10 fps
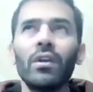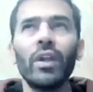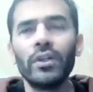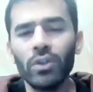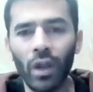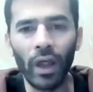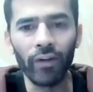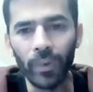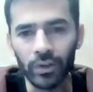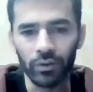let your
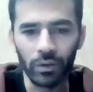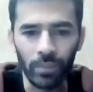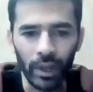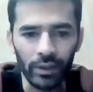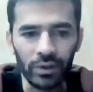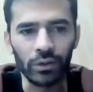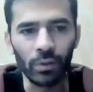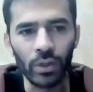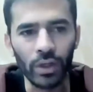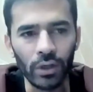life be driven by this
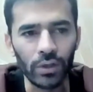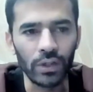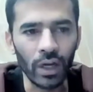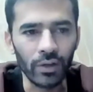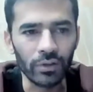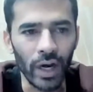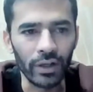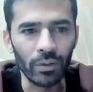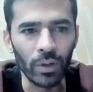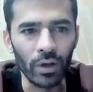community or
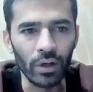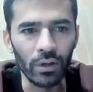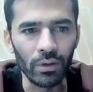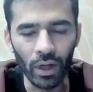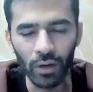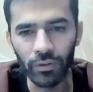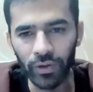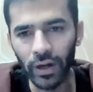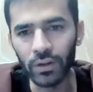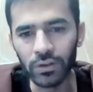that community, you can
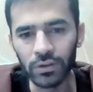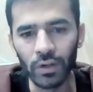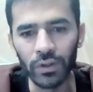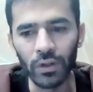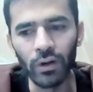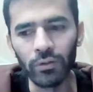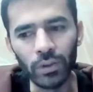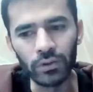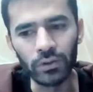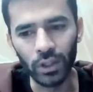find yourself in a lot of
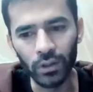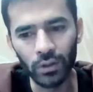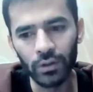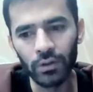misery.